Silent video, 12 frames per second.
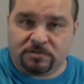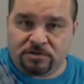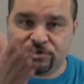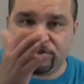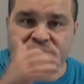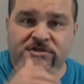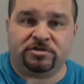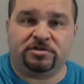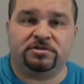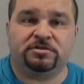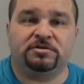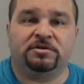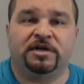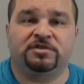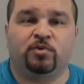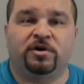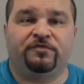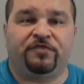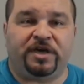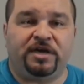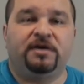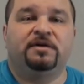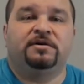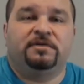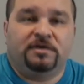Your sister as well, V.